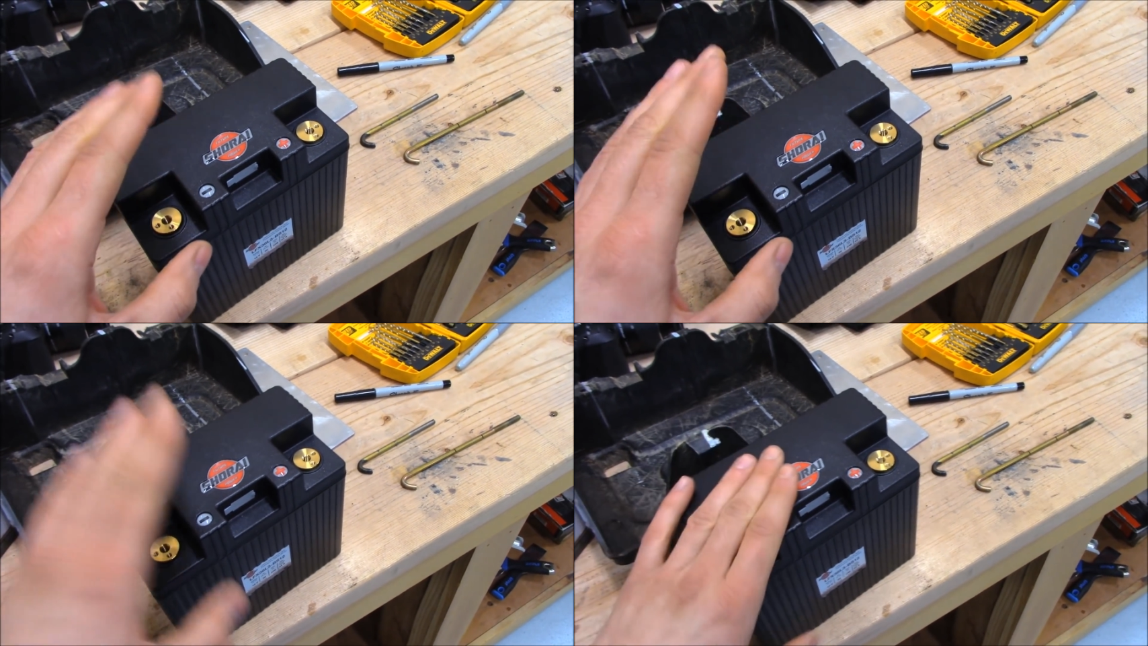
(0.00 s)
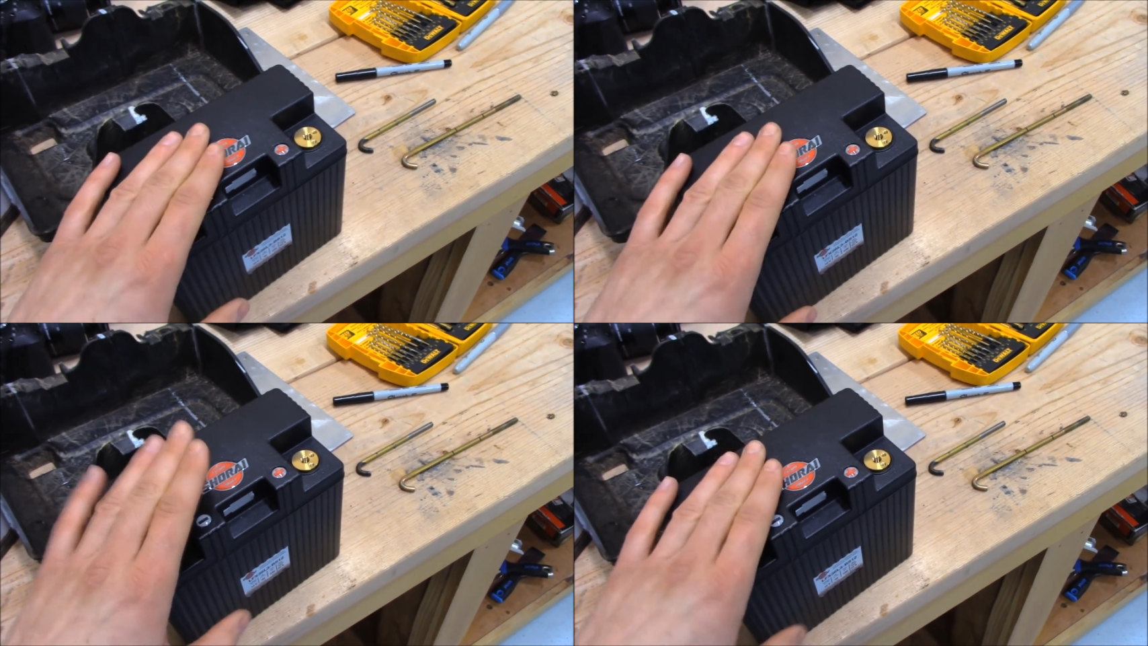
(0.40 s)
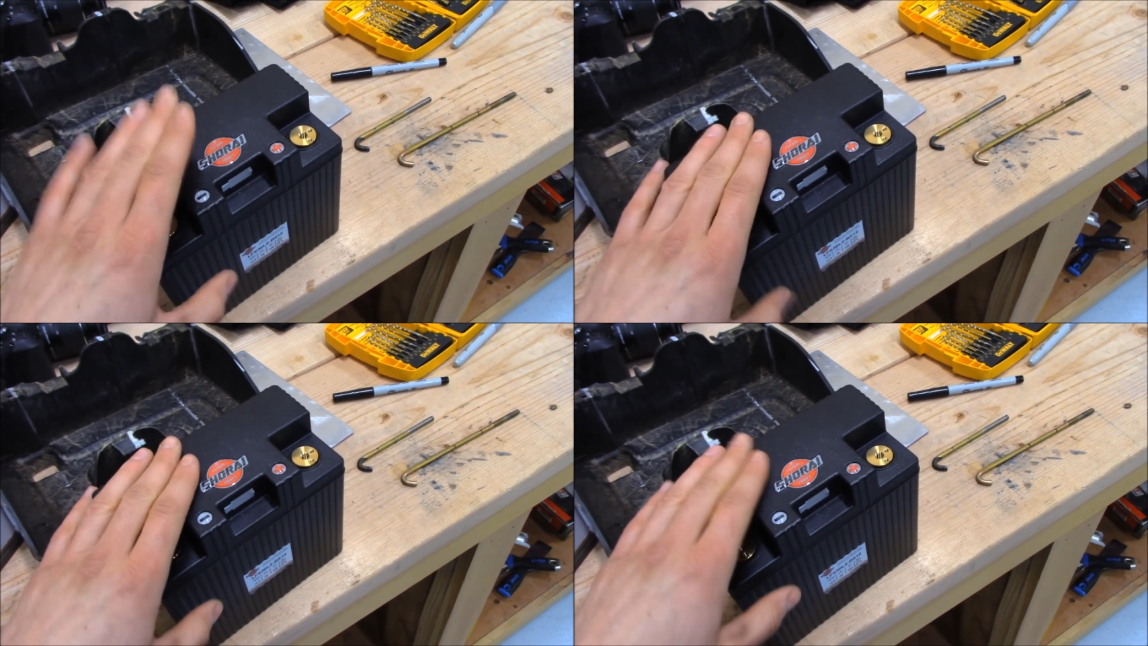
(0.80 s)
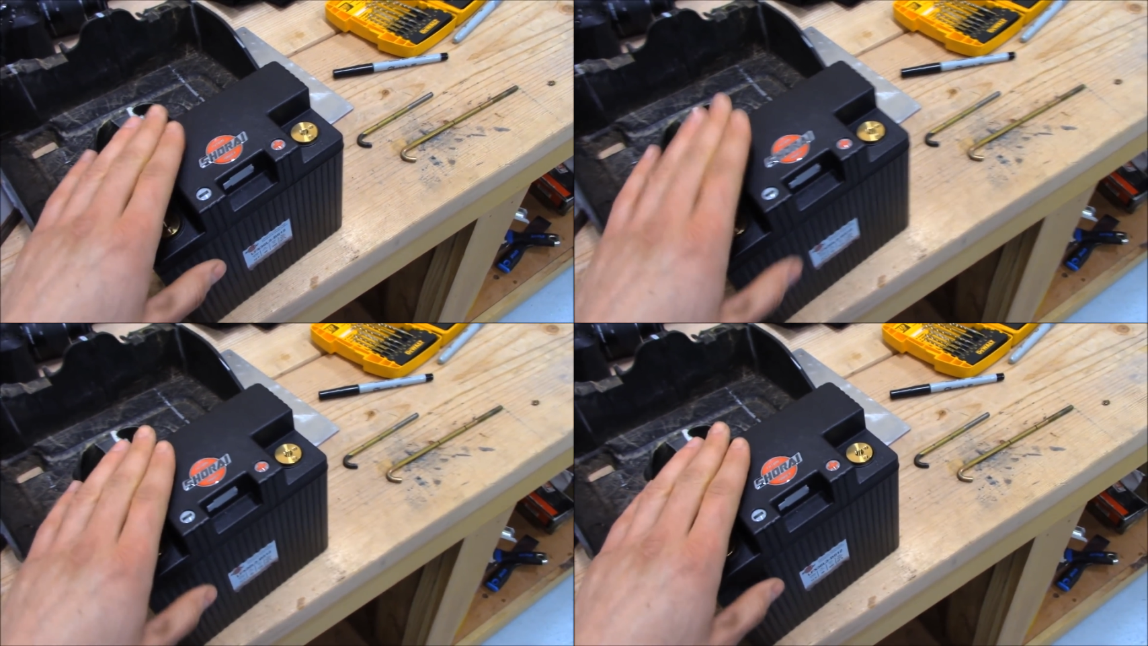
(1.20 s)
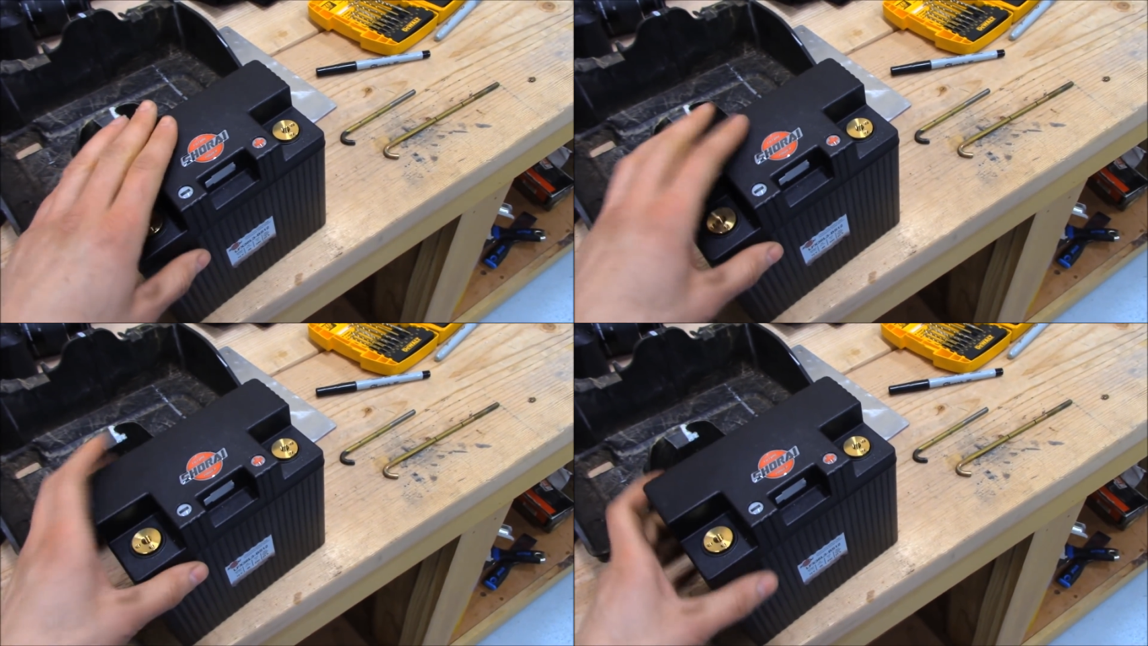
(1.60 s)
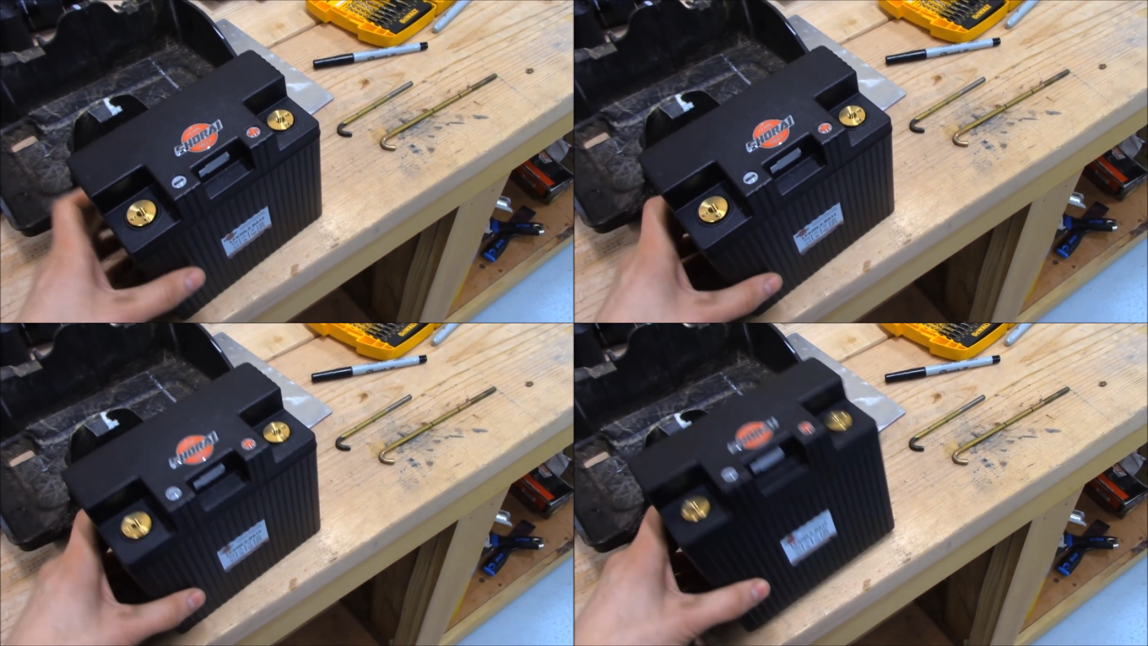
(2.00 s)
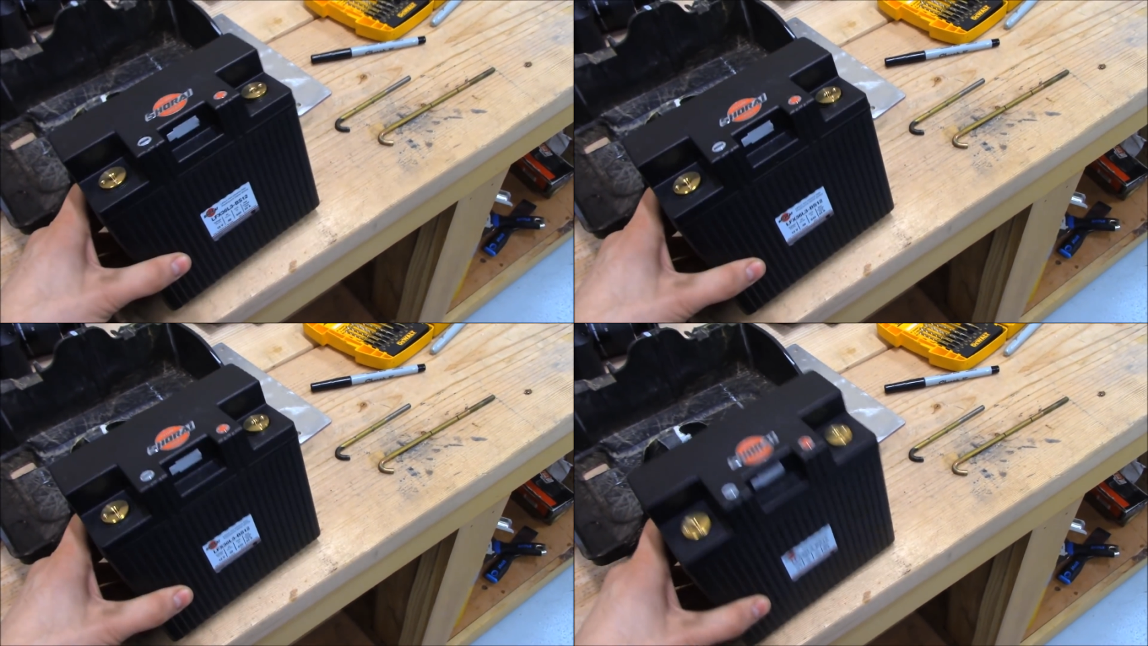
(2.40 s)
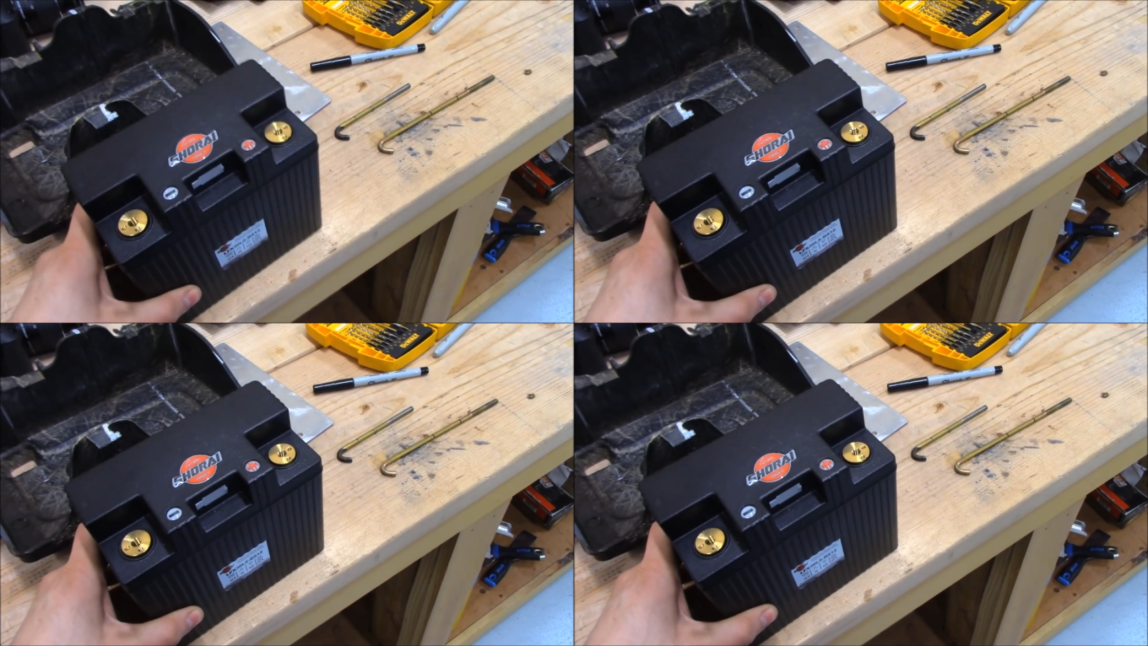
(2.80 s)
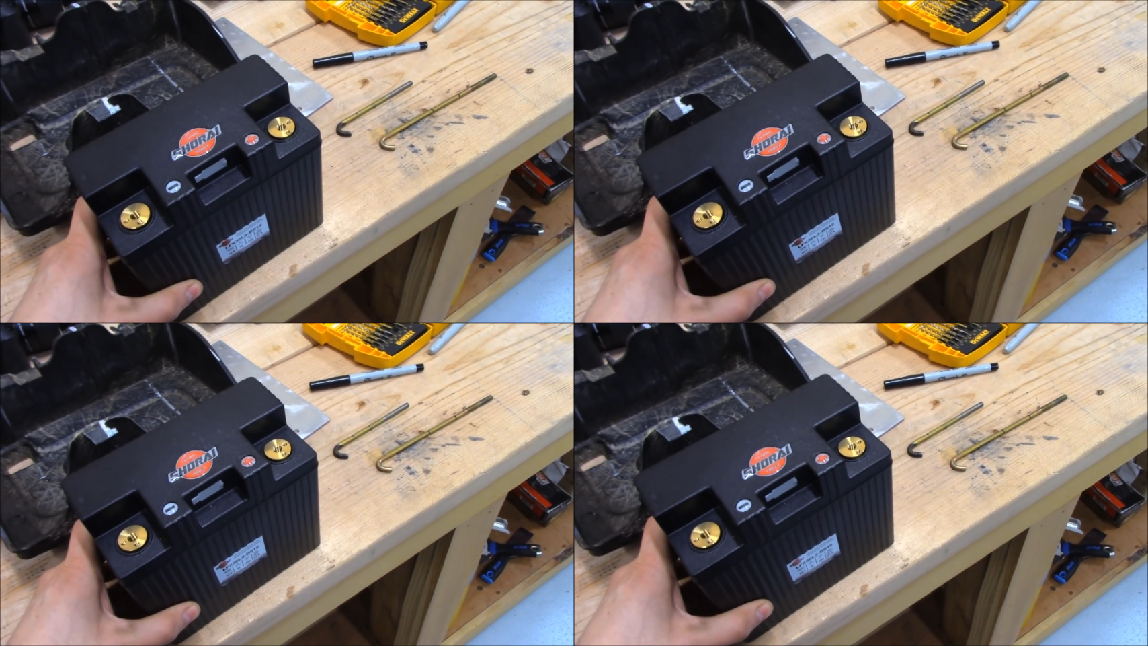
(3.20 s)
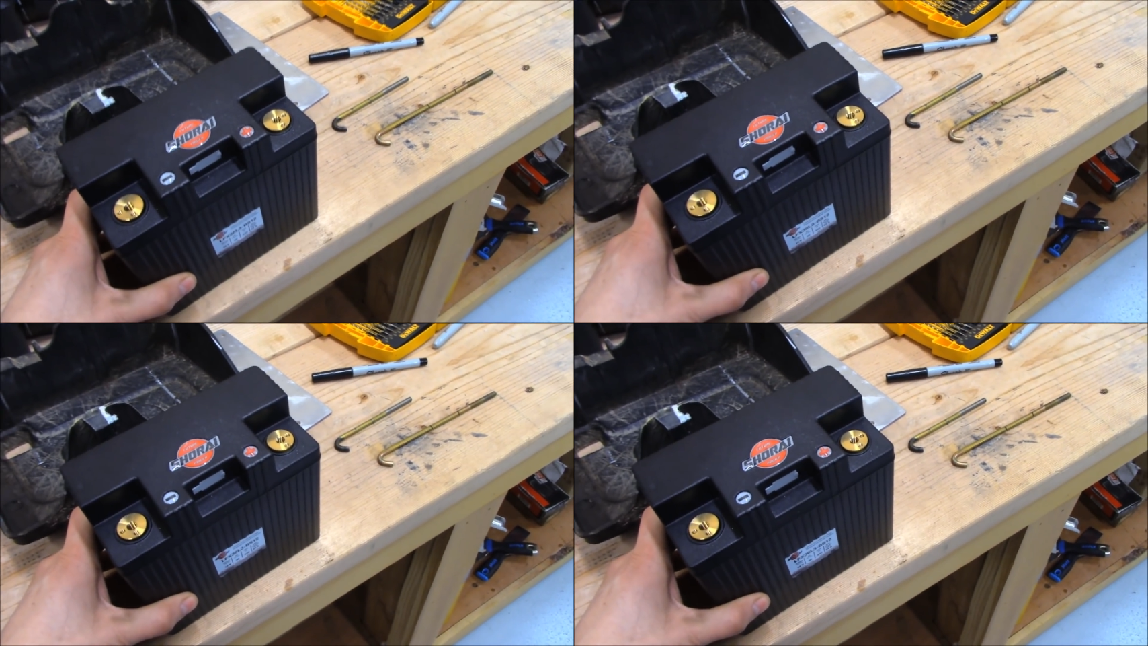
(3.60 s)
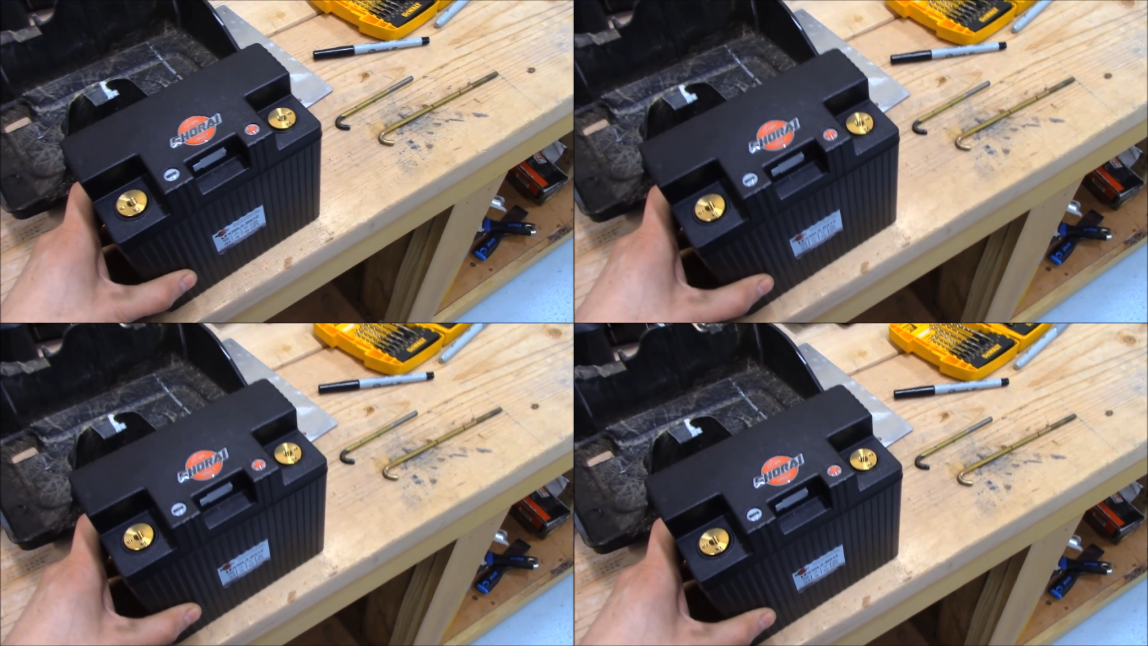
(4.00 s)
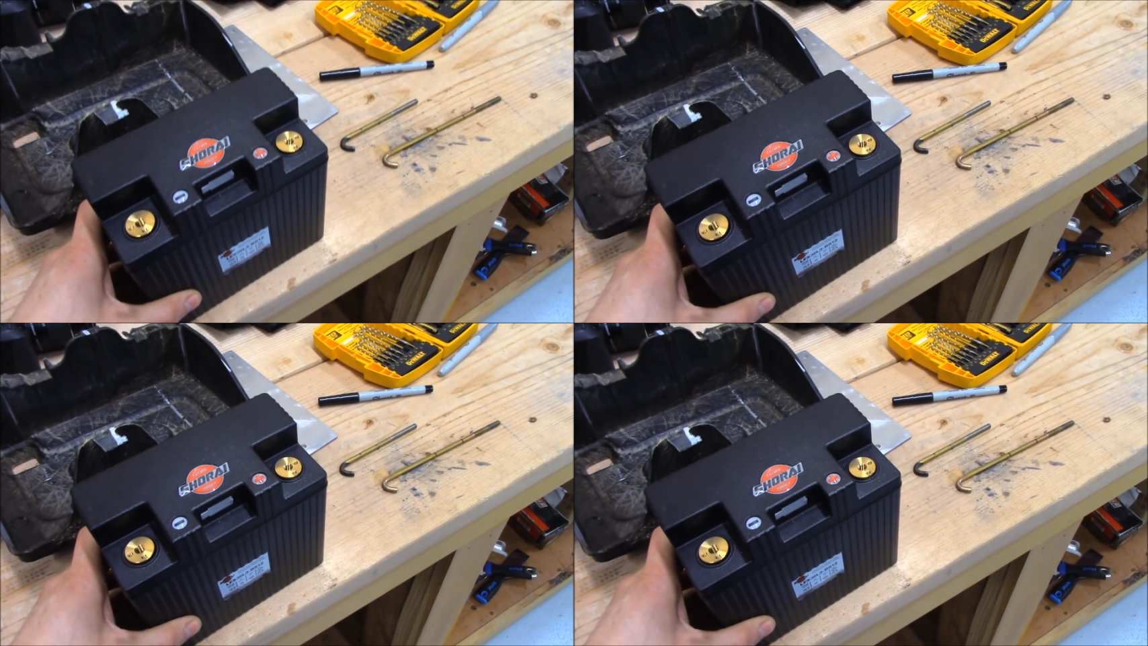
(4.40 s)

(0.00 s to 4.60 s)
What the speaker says: [unreadable: no face in view]